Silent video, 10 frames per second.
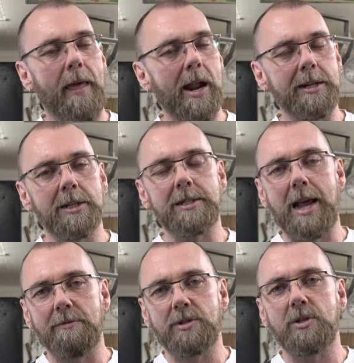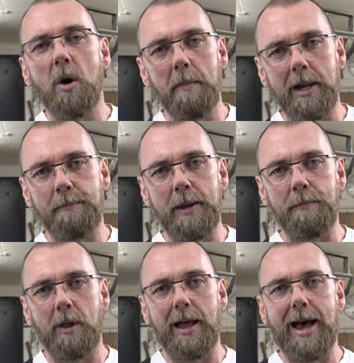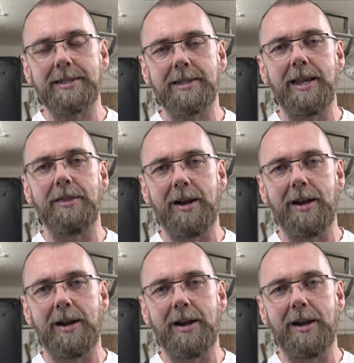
And I just have so many people asking